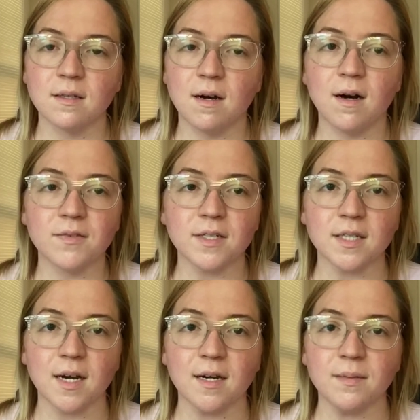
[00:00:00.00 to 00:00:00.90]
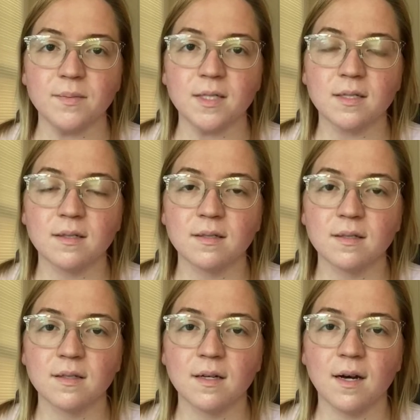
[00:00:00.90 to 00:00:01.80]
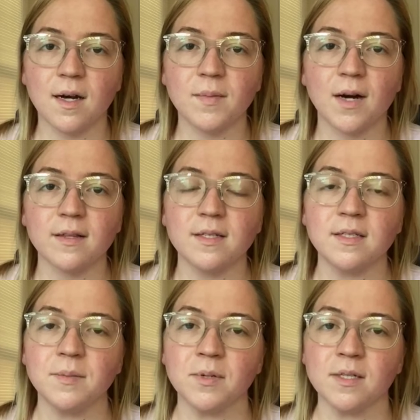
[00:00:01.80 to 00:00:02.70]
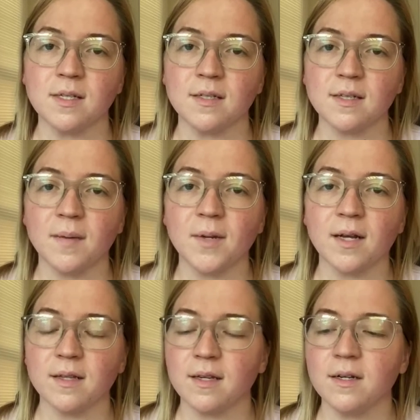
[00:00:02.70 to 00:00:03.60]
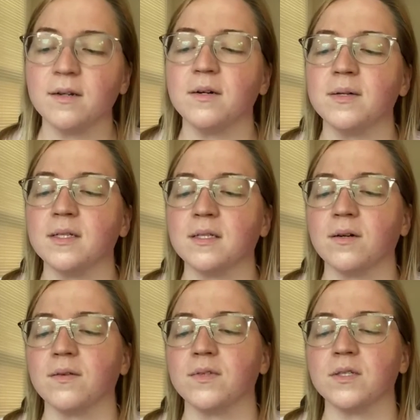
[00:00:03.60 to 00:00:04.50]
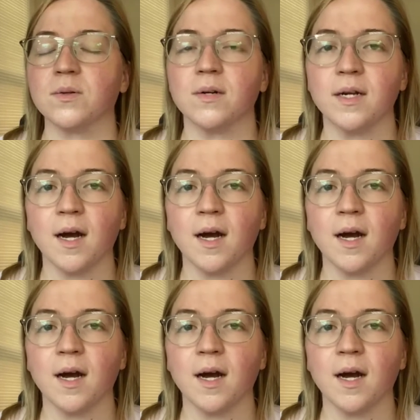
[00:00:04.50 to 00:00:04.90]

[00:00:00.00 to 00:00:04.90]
oftentimes I'm not the Disney princess. I'm not the hero at the center of the story.